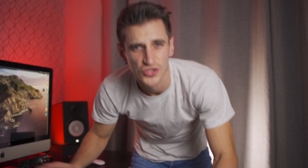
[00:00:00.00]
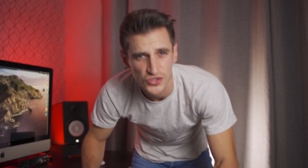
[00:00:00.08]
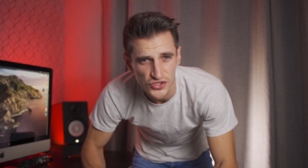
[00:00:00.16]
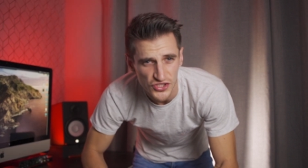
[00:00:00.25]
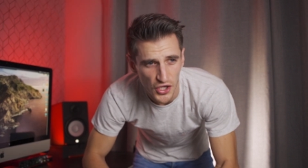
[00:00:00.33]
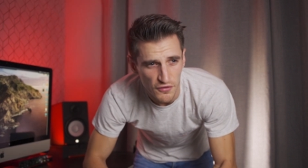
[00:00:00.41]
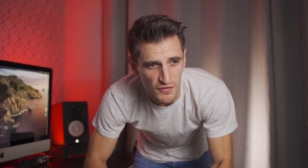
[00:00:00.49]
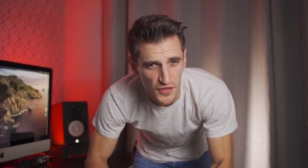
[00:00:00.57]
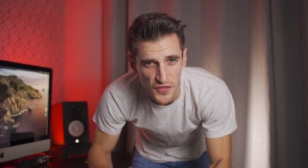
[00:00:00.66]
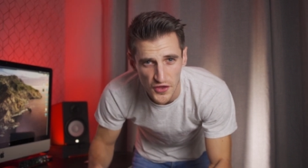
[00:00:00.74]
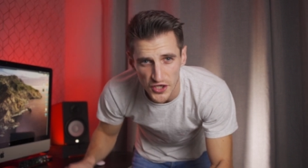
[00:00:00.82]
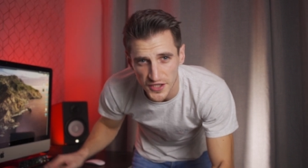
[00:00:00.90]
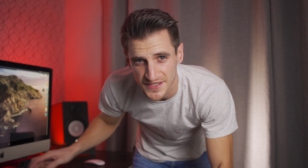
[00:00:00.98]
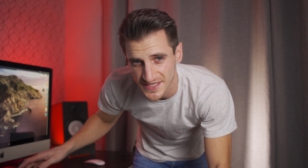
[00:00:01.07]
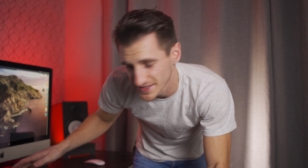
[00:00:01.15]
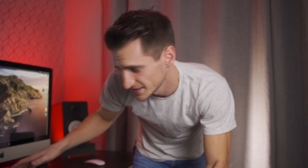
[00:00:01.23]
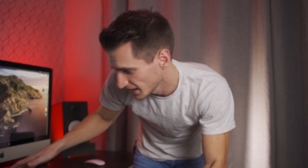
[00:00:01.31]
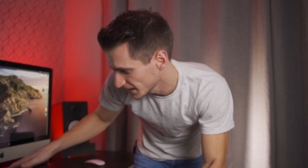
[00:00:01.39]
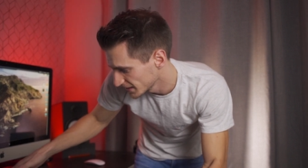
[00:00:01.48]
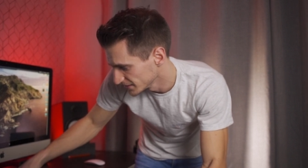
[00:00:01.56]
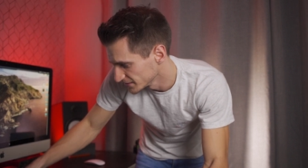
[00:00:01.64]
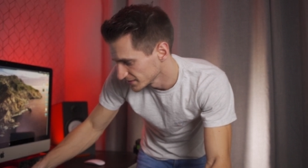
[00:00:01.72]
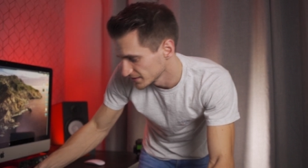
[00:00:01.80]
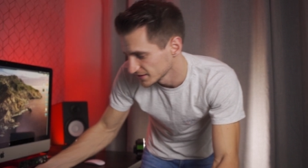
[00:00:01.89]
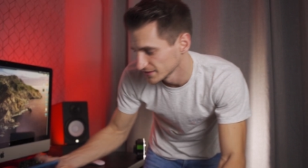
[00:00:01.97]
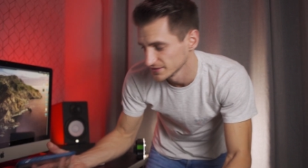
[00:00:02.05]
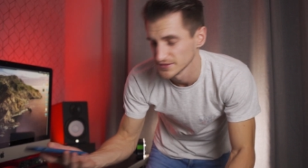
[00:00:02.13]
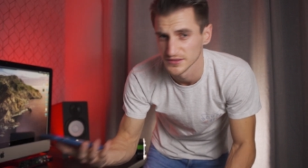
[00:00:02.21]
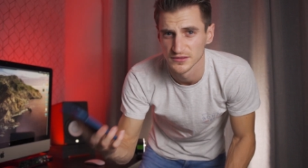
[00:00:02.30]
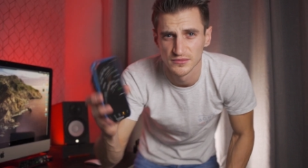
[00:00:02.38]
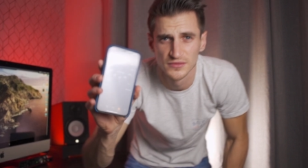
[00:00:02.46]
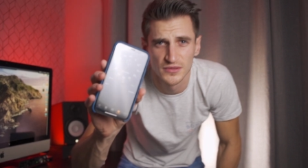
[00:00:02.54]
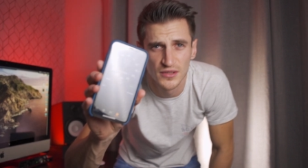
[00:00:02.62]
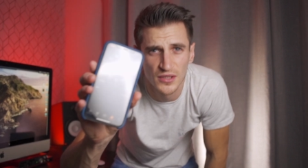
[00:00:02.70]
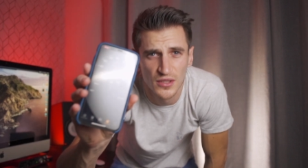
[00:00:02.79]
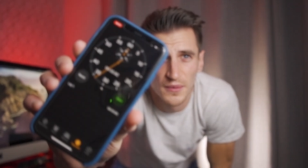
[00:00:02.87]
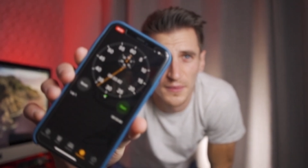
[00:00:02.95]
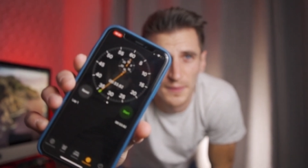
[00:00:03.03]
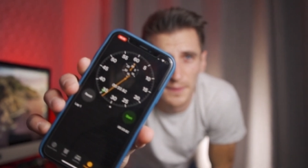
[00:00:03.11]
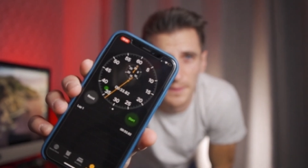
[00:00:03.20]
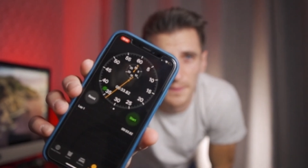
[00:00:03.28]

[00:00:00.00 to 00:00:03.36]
Just over 30 seconds. To be